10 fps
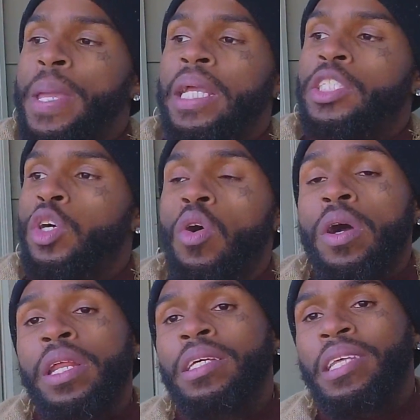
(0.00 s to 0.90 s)
being
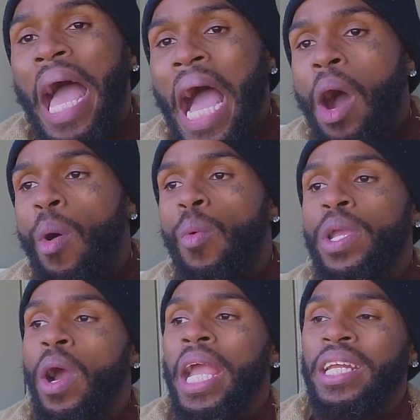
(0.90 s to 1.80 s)
torn in this hour.
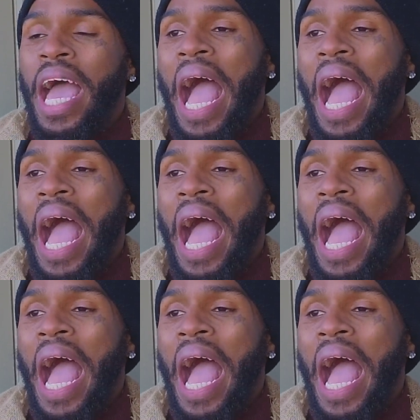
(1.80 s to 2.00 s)
We are in the